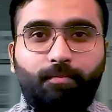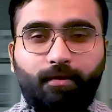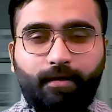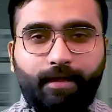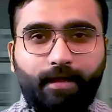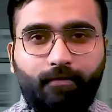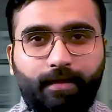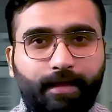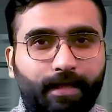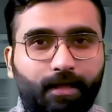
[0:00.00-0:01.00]
per year
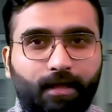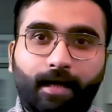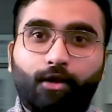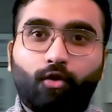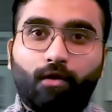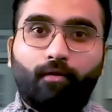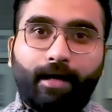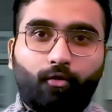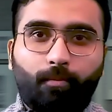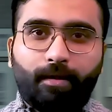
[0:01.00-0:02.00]
in India, and 12
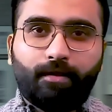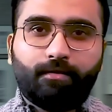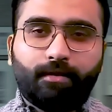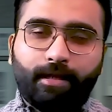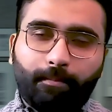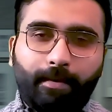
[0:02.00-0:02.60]
lakh rupees in